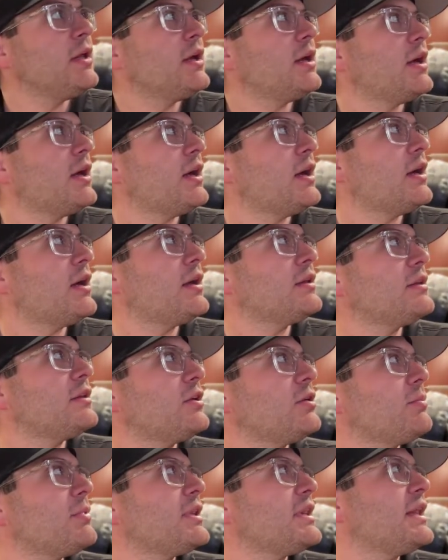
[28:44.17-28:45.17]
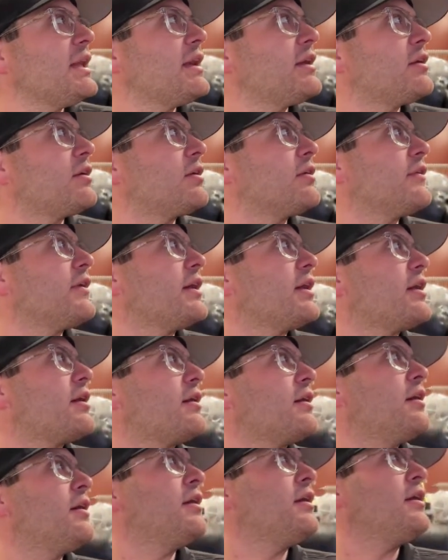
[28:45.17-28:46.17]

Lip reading: a little bit later there.